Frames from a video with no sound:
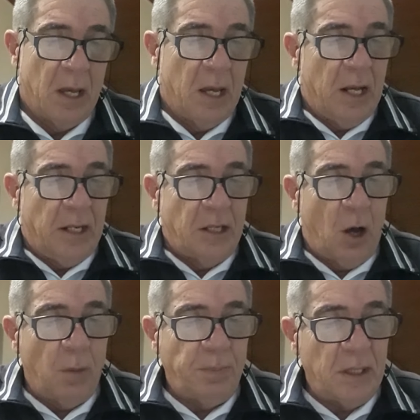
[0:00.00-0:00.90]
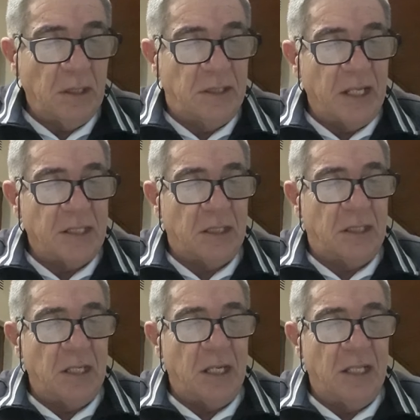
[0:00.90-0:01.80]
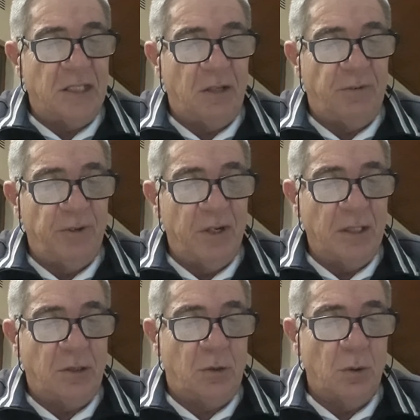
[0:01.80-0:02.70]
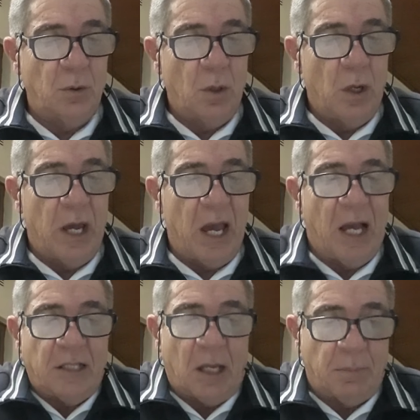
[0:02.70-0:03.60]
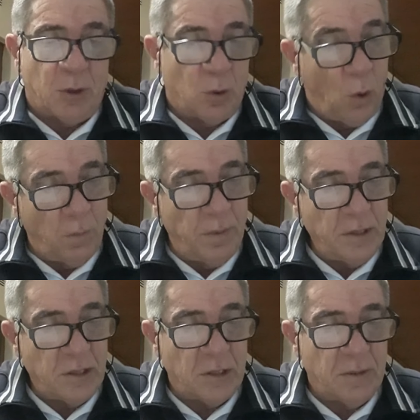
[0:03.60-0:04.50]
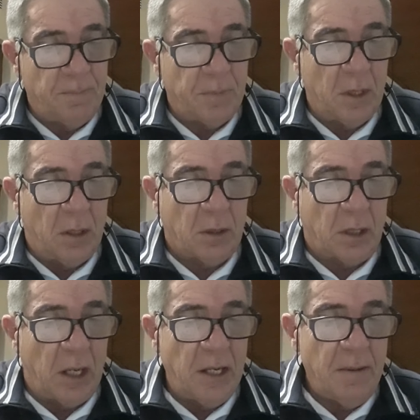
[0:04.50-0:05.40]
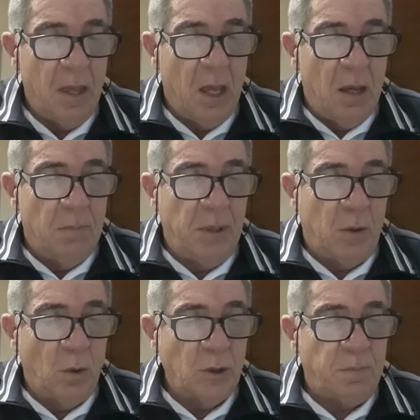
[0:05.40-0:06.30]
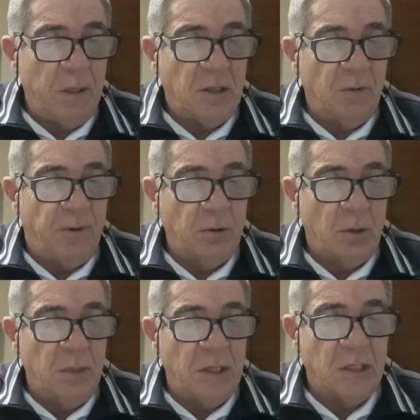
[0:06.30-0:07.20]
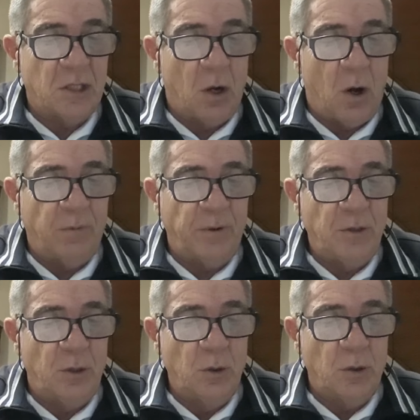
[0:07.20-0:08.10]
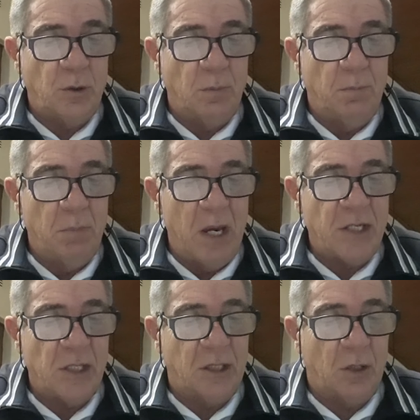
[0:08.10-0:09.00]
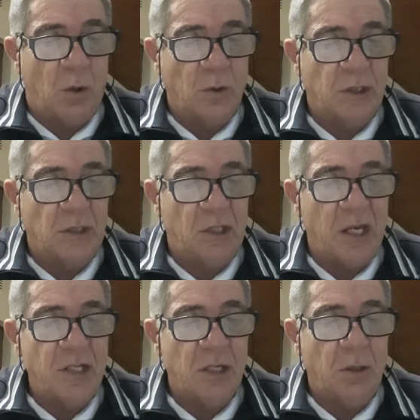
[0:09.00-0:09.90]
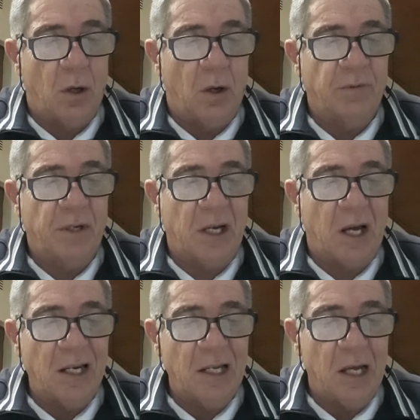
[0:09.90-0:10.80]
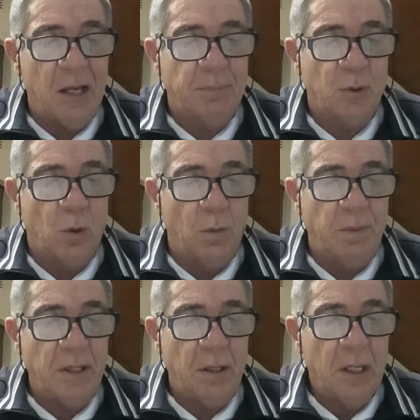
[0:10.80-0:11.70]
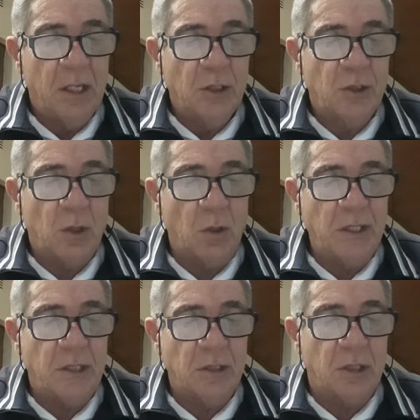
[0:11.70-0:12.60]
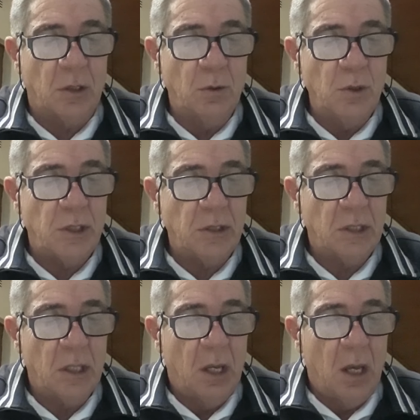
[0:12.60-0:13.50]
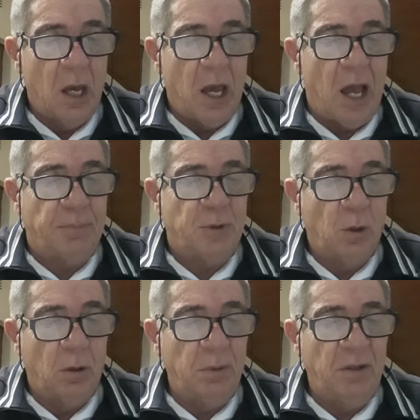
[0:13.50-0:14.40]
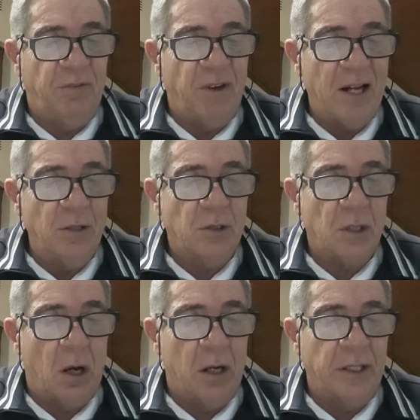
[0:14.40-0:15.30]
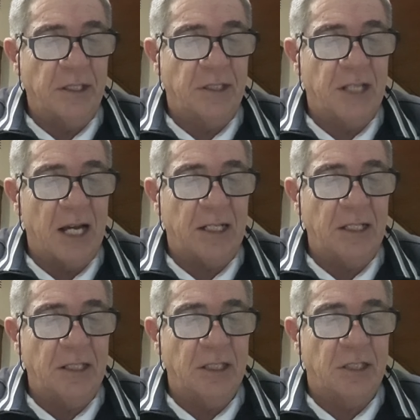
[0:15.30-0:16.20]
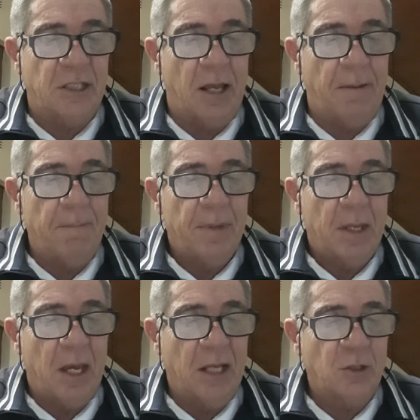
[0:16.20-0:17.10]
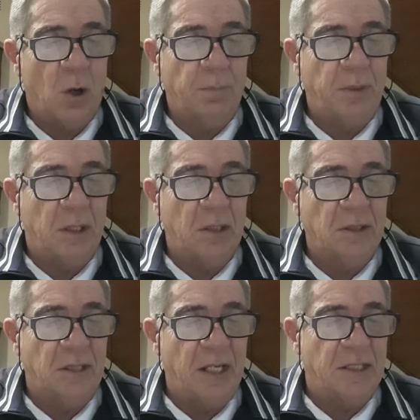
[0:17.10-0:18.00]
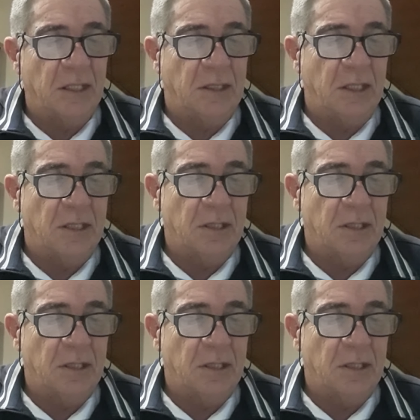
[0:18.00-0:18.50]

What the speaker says: Now, optical density is referred to as absorbance, okay, because spectrophotometers often used to measure the concentration of color-absorbing solids and solutions. Absorbance values are exactly the same as optical densities.